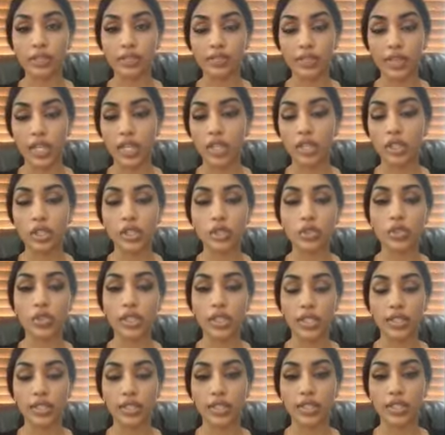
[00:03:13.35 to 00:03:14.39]
Vaglos
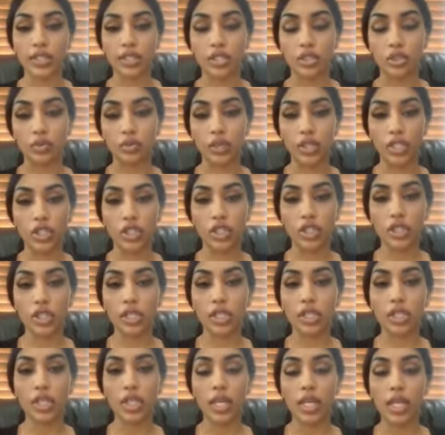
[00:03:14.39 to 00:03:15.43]
in this
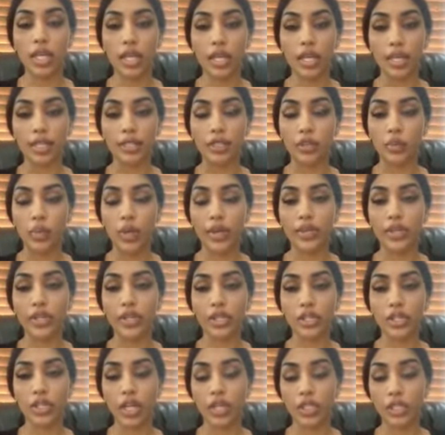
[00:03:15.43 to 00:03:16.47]
situation is whether
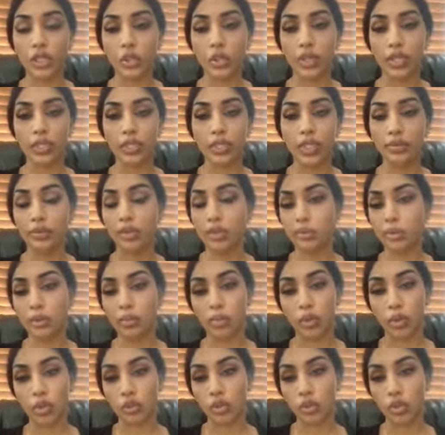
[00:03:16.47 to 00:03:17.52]
or not to accept the
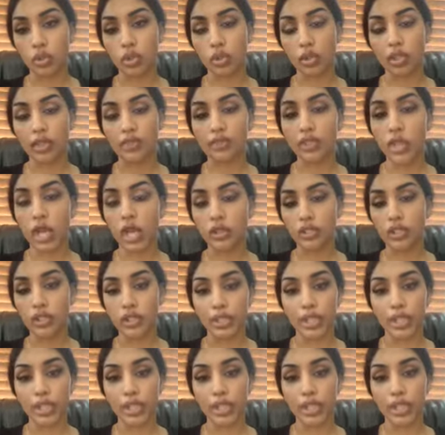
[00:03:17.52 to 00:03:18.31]
proposal of Dr.